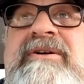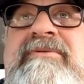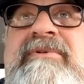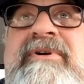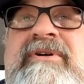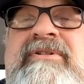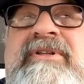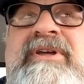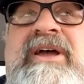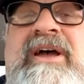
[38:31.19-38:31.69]
We
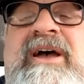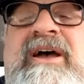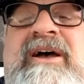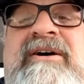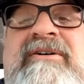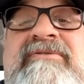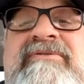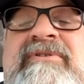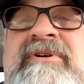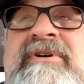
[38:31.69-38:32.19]
only
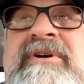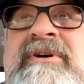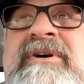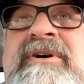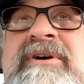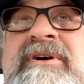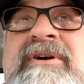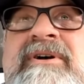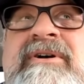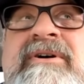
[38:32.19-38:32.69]
have,
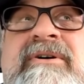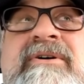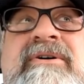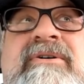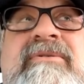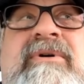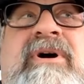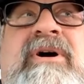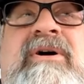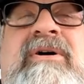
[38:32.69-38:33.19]

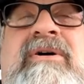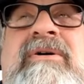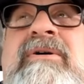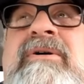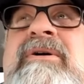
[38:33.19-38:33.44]
one